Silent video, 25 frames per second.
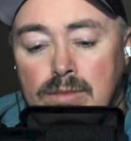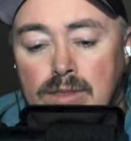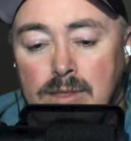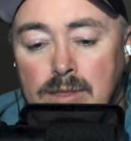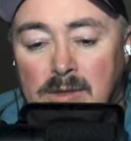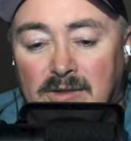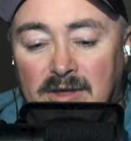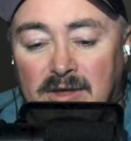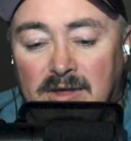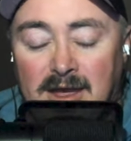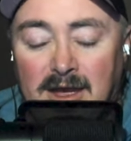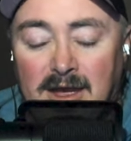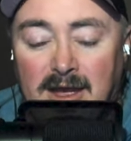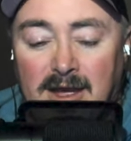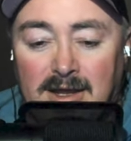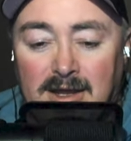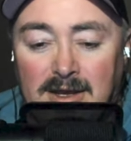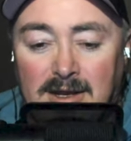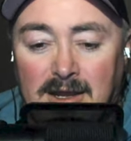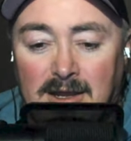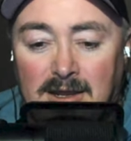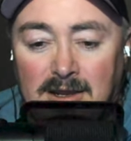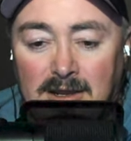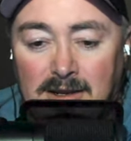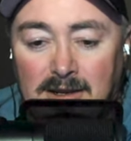they had
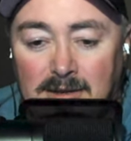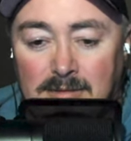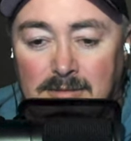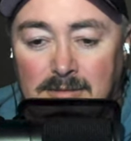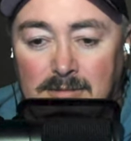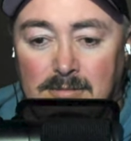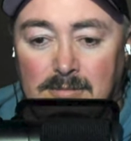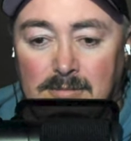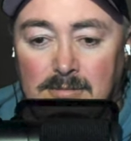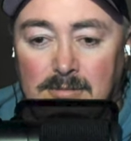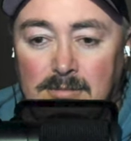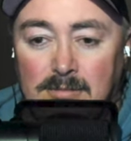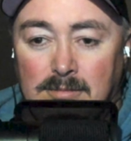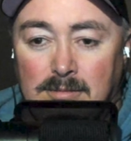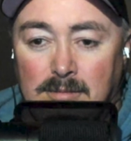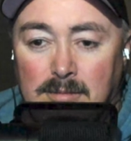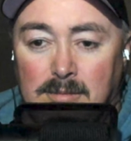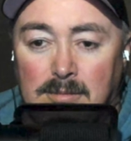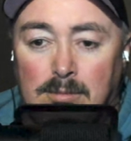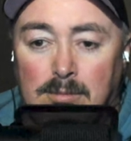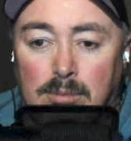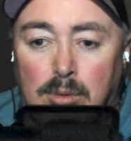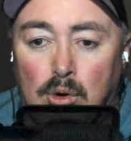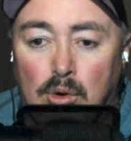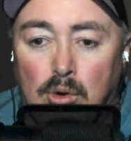a
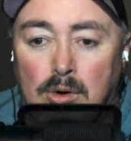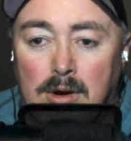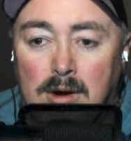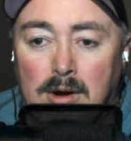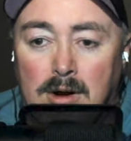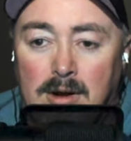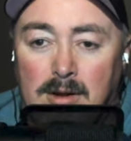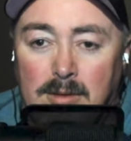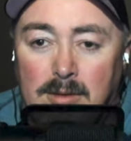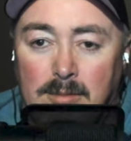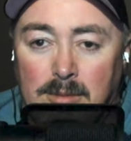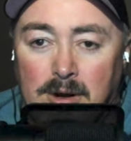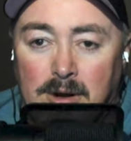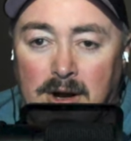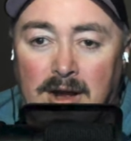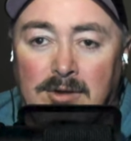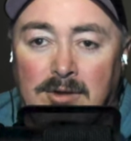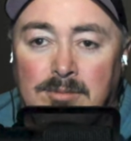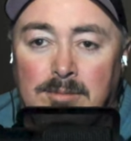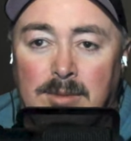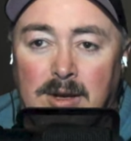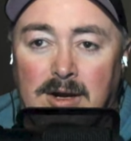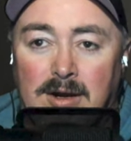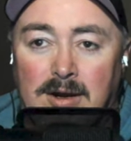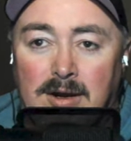boar brown
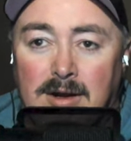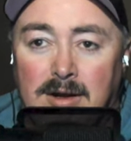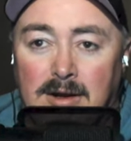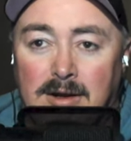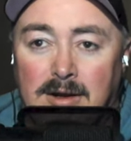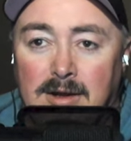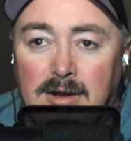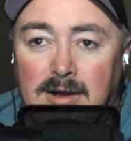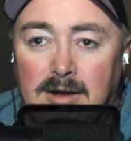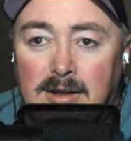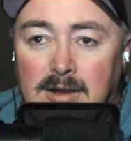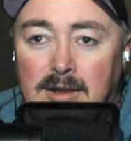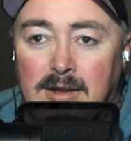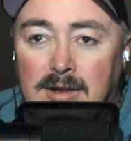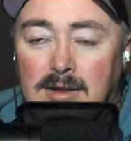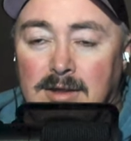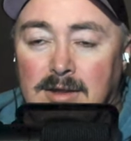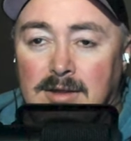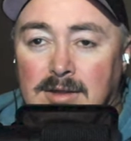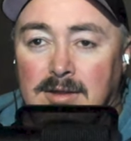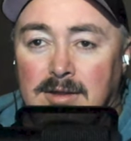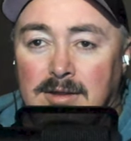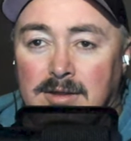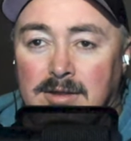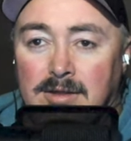bear
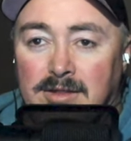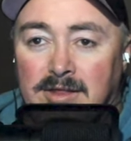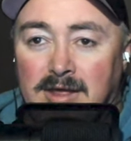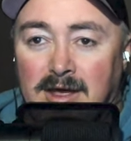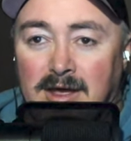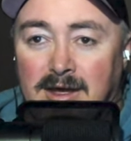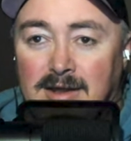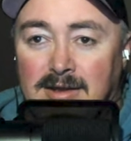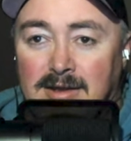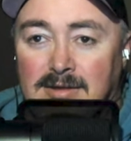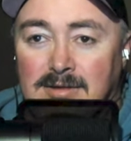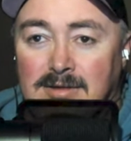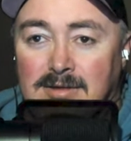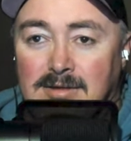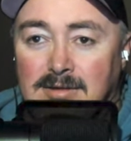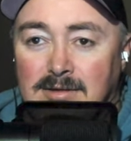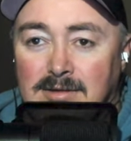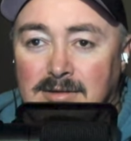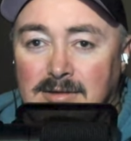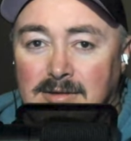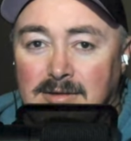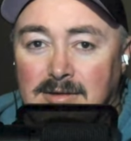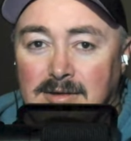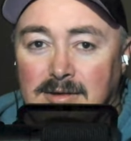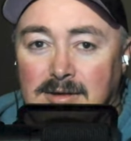that
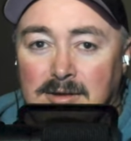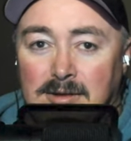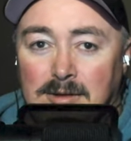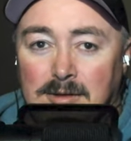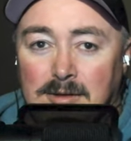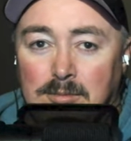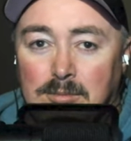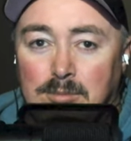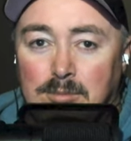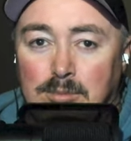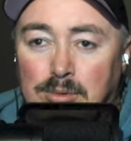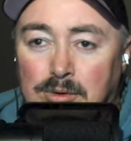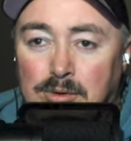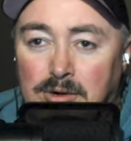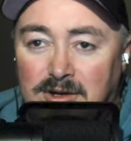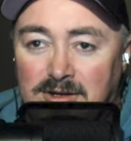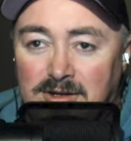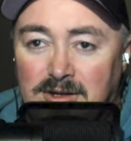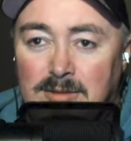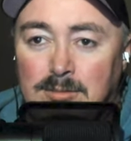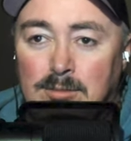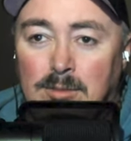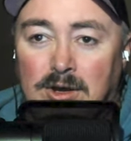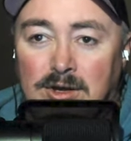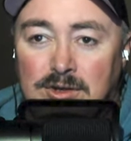
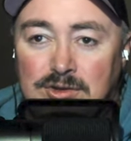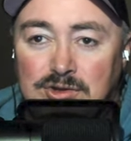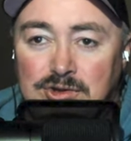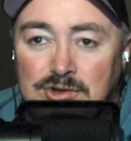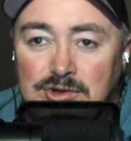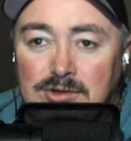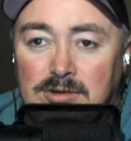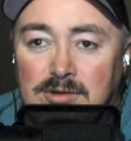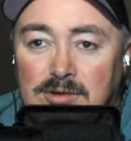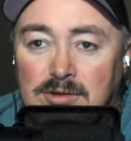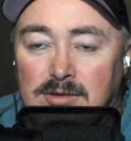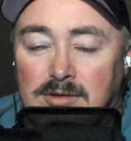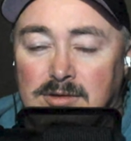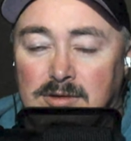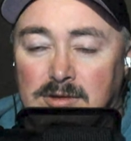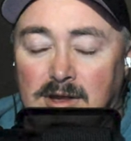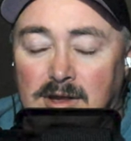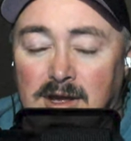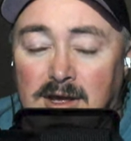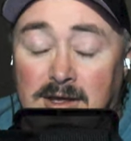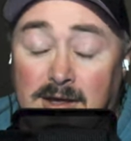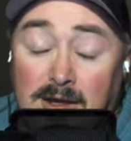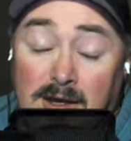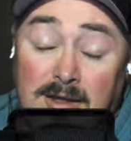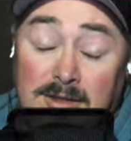pretty much,
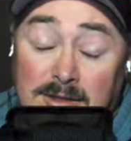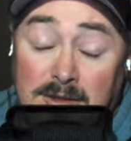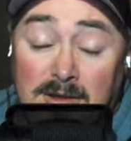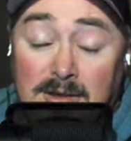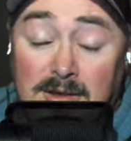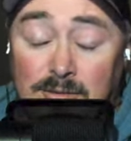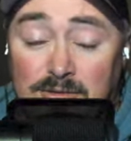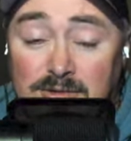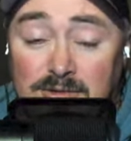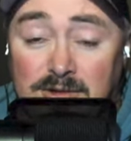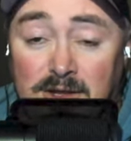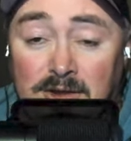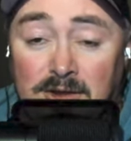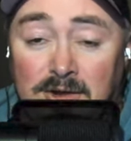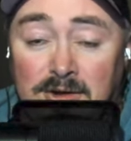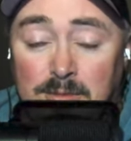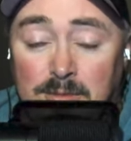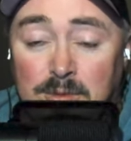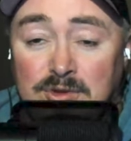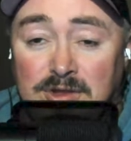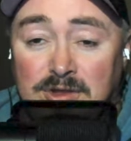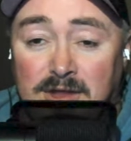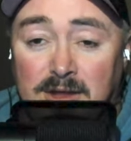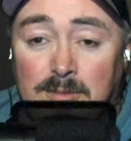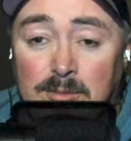I think it was
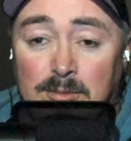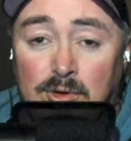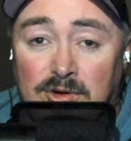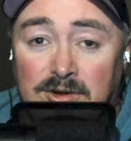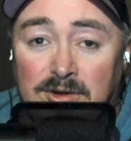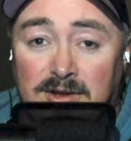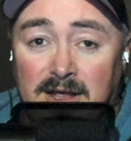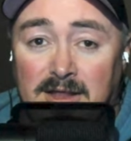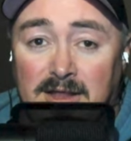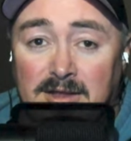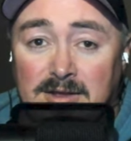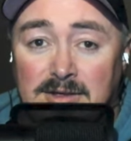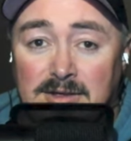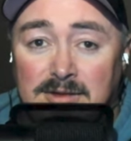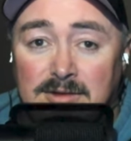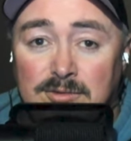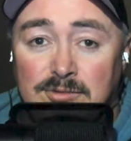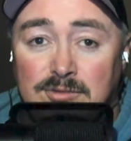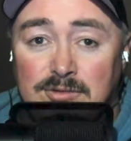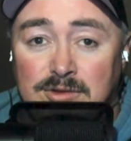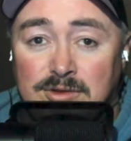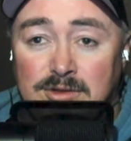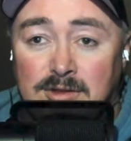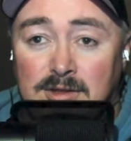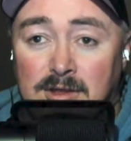100% mortality. There
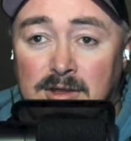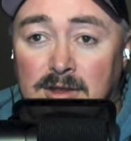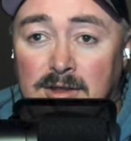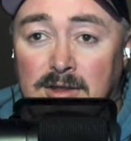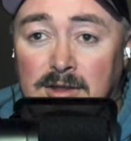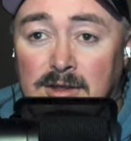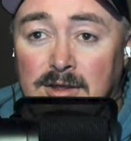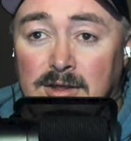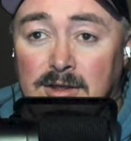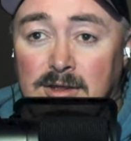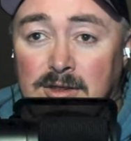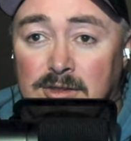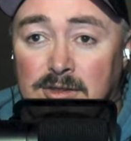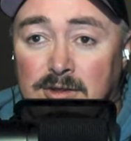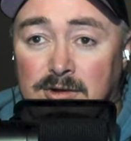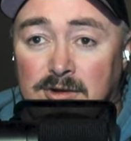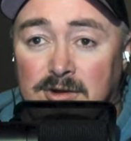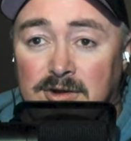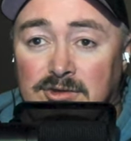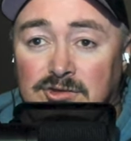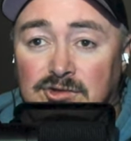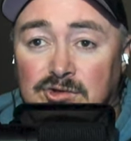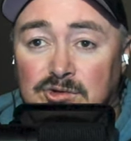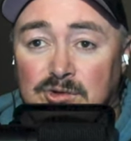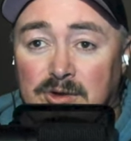was
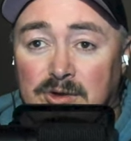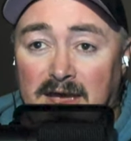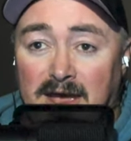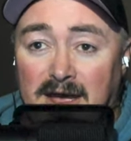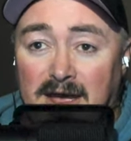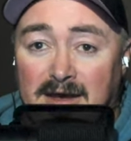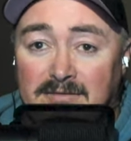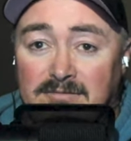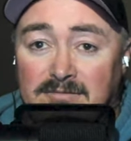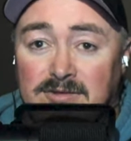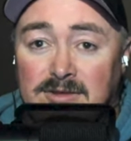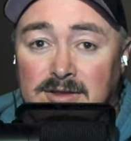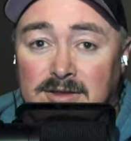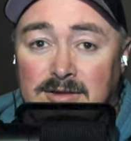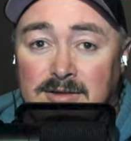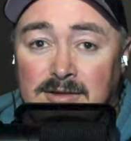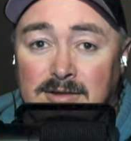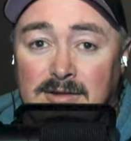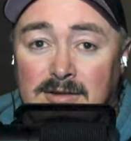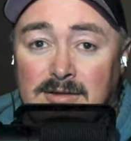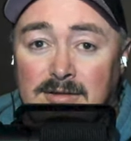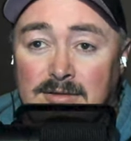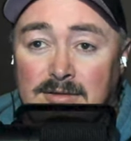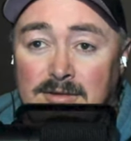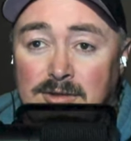32 calves
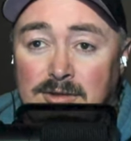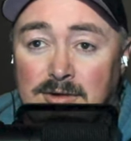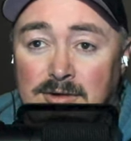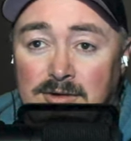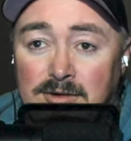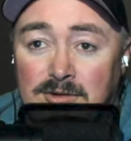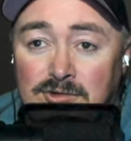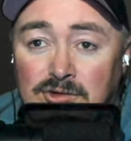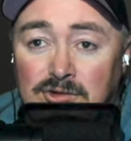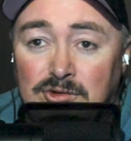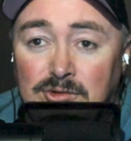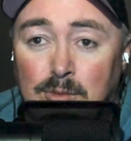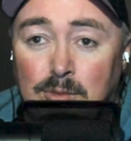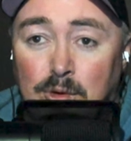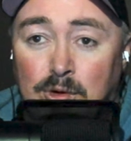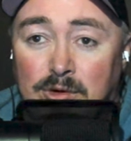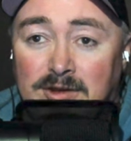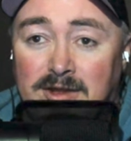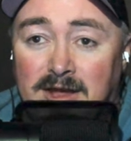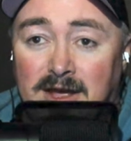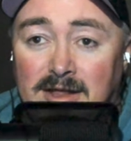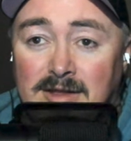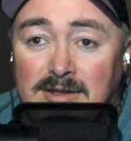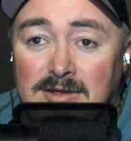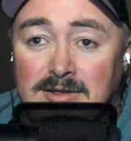and 32
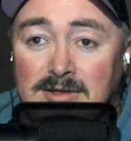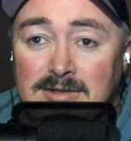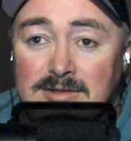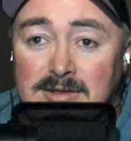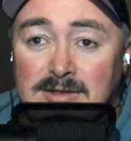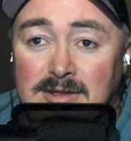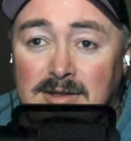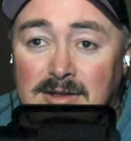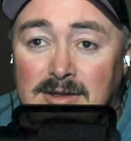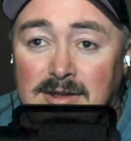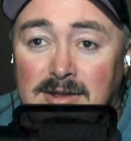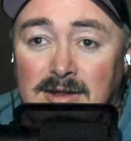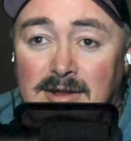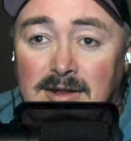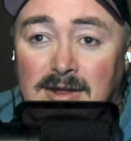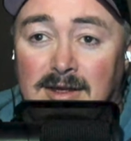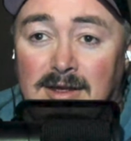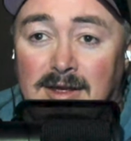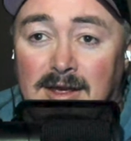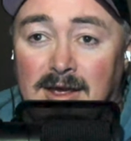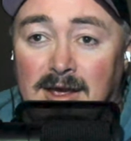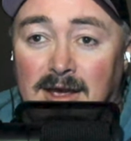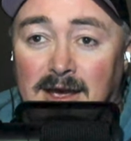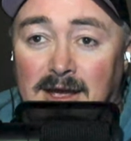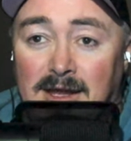mortalities.
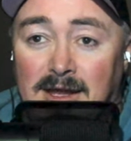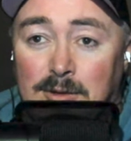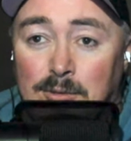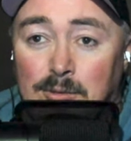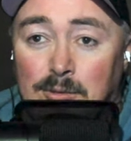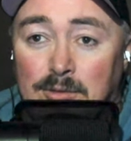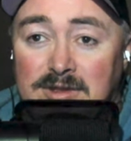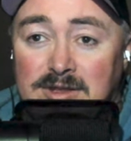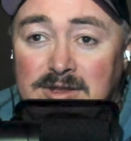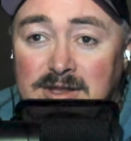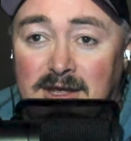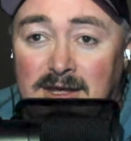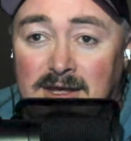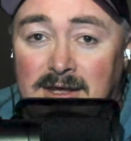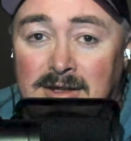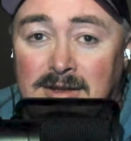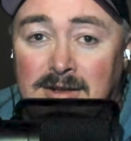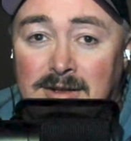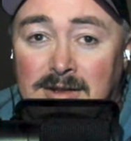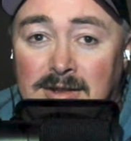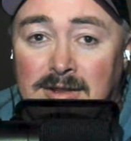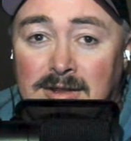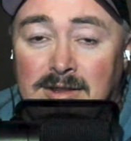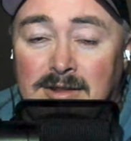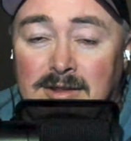And it was
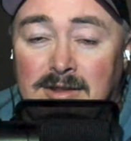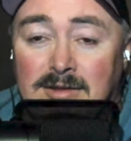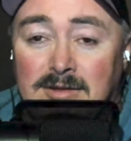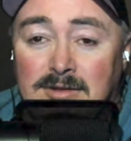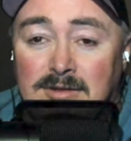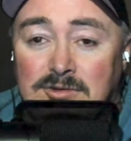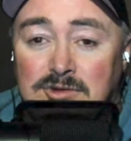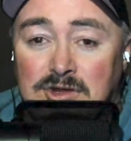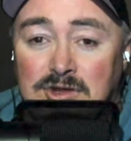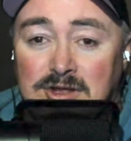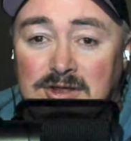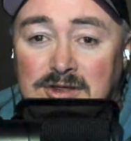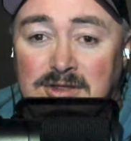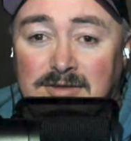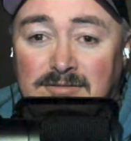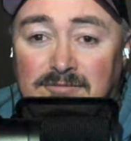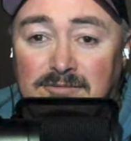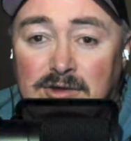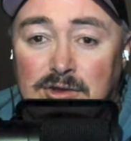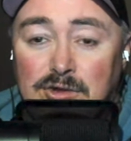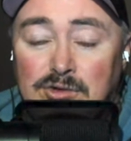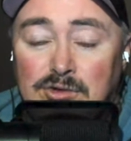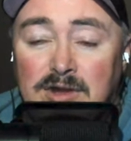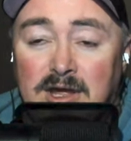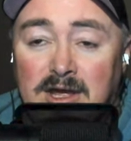in just the
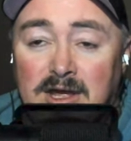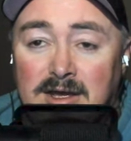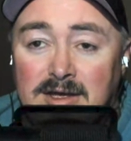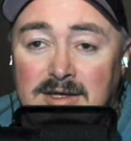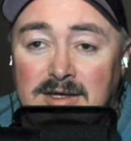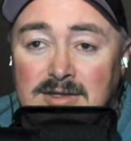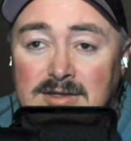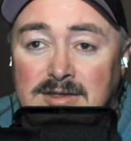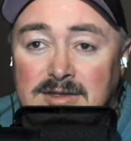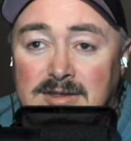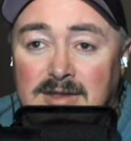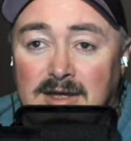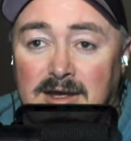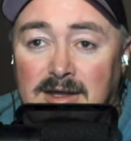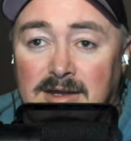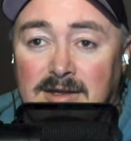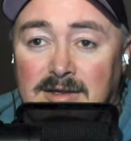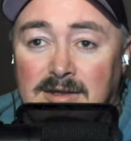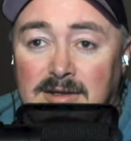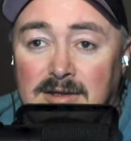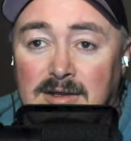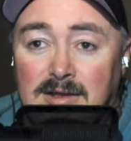few days that